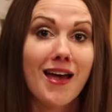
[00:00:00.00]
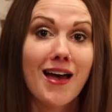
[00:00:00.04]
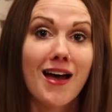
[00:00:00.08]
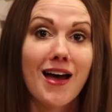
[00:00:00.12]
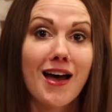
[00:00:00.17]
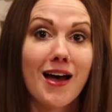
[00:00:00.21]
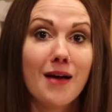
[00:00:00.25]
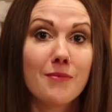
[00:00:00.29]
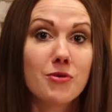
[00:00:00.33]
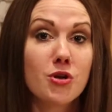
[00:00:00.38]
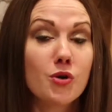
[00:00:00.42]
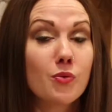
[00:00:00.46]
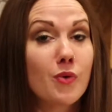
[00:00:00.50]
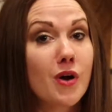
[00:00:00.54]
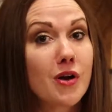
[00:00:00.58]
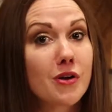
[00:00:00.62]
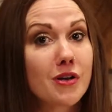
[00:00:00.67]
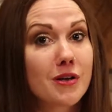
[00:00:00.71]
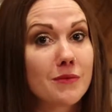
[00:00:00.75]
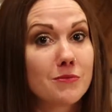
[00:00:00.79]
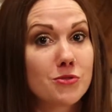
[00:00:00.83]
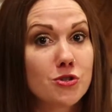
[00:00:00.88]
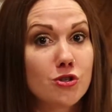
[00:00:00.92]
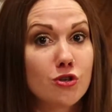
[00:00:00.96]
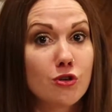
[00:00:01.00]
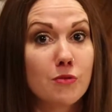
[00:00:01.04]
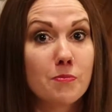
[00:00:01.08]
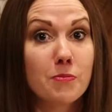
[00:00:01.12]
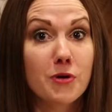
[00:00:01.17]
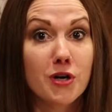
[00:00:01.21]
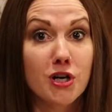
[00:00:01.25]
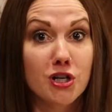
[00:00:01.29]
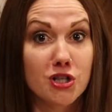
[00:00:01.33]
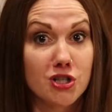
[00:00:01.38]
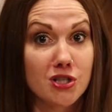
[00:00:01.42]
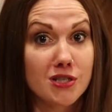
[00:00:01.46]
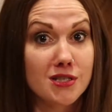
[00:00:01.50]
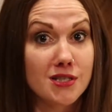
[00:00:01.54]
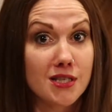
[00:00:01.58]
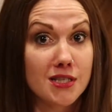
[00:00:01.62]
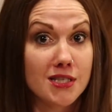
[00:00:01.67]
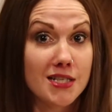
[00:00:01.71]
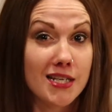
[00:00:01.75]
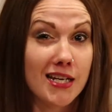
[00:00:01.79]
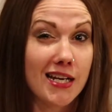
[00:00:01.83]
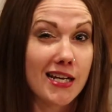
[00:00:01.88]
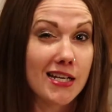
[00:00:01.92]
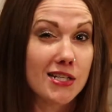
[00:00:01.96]
Um, you're welcome to purchase the
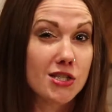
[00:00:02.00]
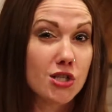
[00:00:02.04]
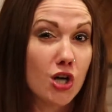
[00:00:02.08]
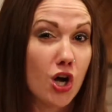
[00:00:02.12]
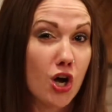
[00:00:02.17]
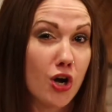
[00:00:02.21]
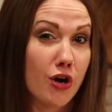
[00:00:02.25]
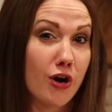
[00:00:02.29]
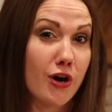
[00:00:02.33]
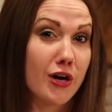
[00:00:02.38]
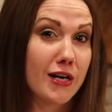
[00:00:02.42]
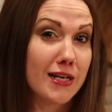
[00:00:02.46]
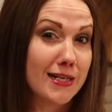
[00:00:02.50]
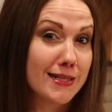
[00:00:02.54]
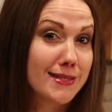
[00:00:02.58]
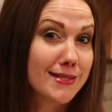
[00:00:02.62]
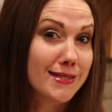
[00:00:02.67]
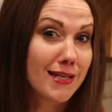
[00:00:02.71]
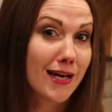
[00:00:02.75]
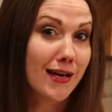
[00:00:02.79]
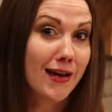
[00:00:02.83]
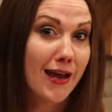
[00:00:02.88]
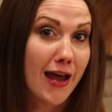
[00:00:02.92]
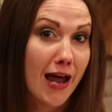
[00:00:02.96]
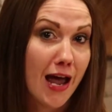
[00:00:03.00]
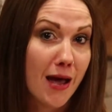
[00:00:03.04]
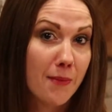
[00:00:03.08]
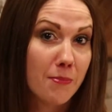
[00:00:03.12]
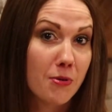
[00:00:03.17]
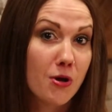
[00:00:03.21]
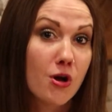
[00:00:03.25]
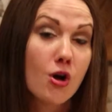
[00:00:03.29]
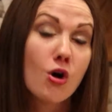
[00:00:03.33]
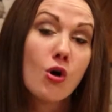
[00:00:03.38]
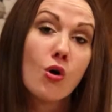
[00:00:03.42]
tickets on our Eastside app